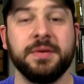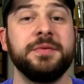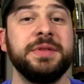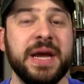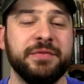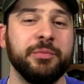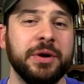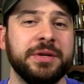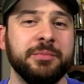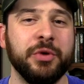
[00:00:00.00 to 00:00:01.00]
The David
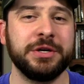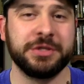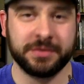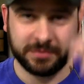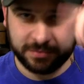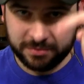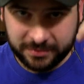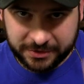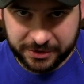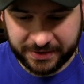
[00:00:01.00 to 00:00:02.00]
Brent impression
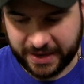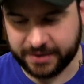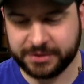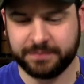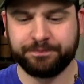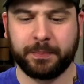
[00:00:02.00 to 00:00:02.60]
was on the house.